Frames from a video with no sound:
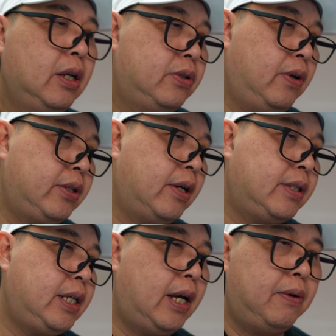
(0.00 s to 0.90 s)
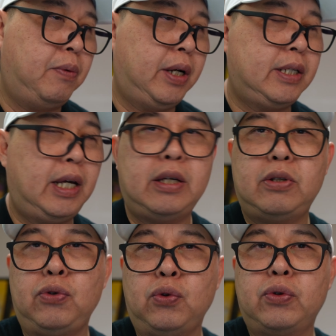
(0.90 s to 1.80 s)
So as you can see, when I say
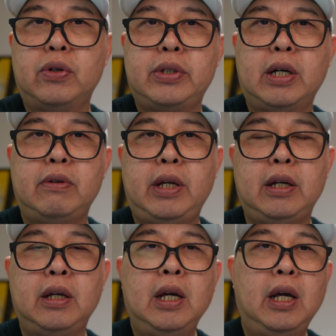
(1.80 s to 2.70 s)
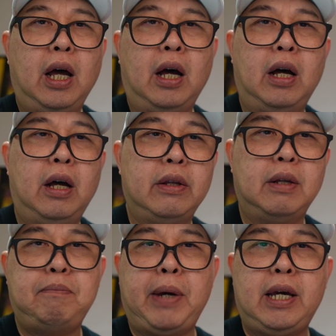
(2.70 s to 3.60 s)
it's neutral sounding,
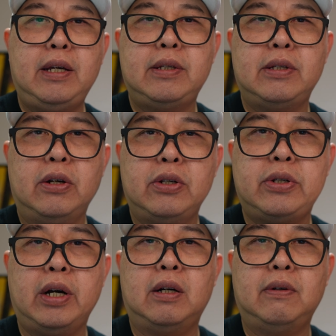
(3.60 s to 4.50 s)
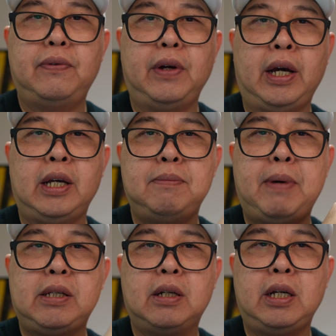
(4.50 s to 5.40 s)
the bass shelf is
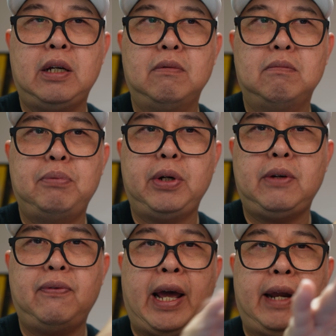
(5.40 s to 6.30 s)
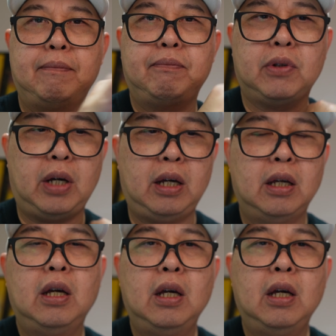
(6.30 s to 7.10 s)
basically pretty flat. Okay.